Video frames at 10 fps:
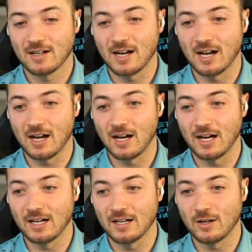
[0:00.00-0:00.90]

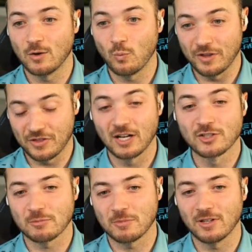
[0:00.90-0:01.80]
uh, with
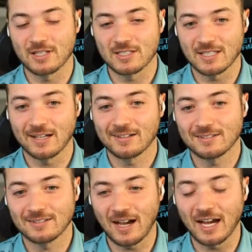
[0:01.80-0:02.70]
hundred mulligans a day.
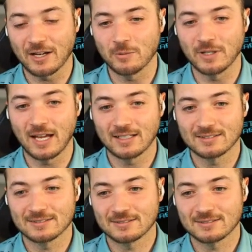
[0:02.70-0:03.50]
I could win that.